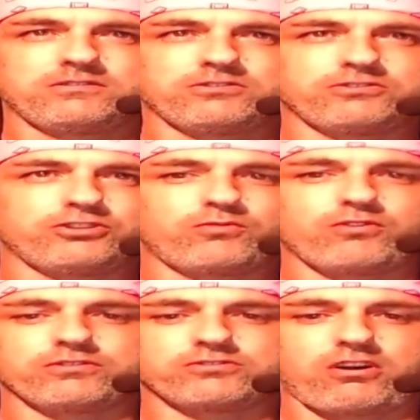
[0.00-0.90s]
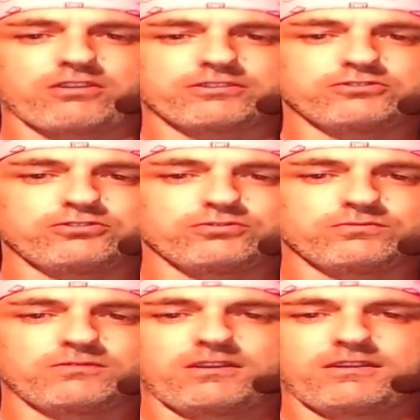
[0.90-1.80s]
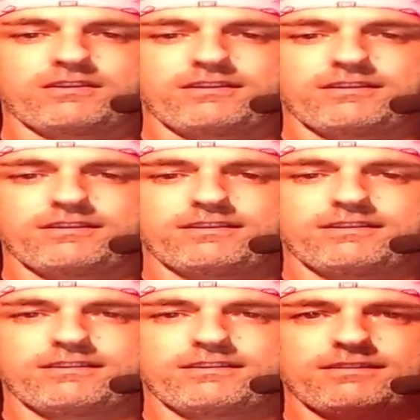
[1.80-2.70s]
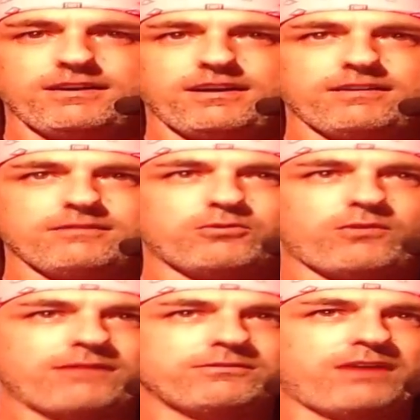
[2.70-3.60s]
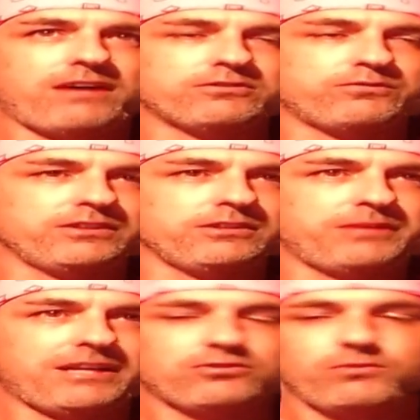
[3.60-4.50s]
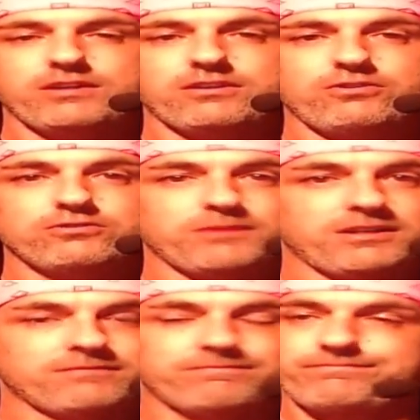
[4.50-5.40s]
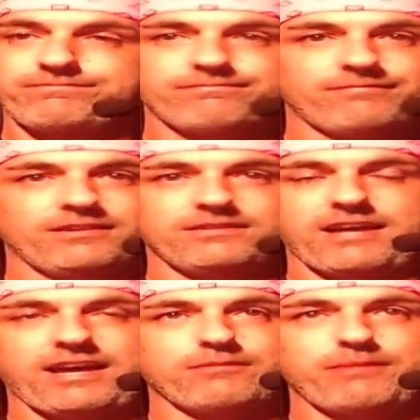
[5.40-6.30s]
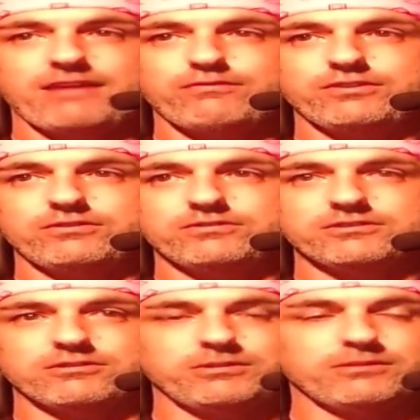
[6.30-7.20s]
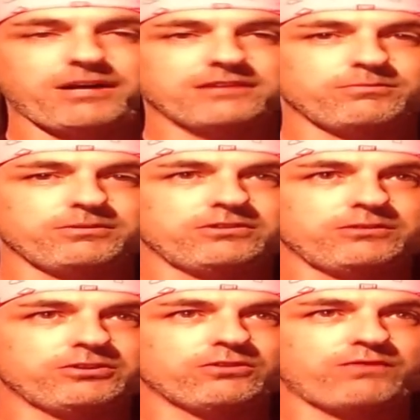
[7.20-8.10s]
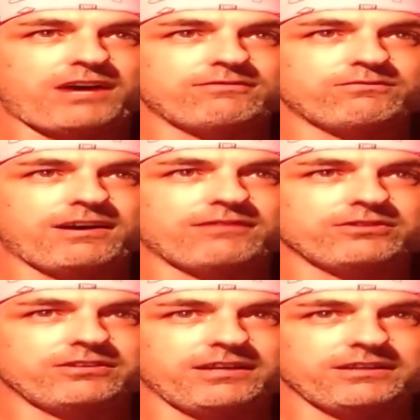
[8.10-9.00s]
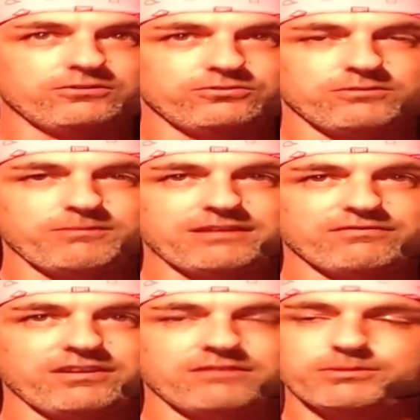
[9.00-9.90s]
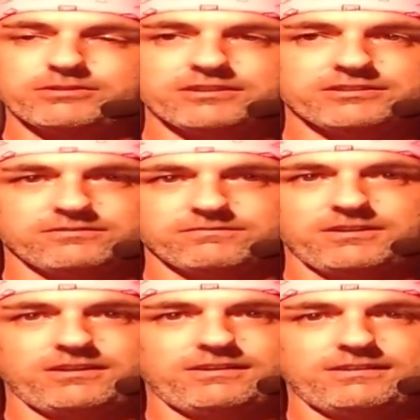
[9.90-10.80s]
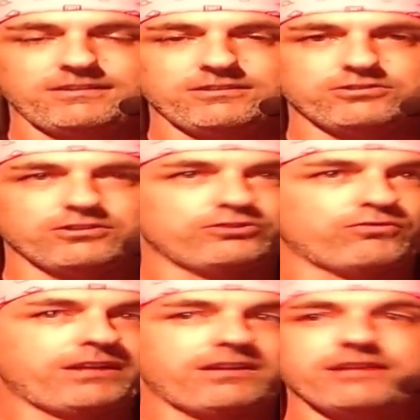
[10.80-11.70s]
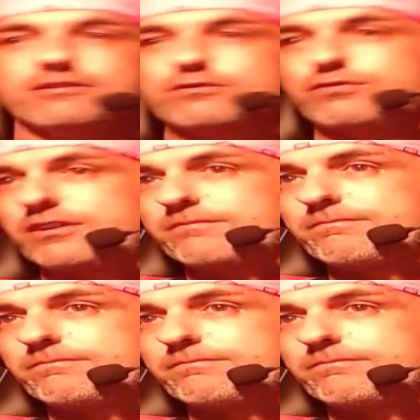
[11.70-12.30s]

So Joe Rogan talking to uh, Merab Dvalishvili, but that's the way it goes, man. I had a bad feeling this could be the possibility. We go five and five on the night, lose the main event, but listen, still a great night at the Sphere.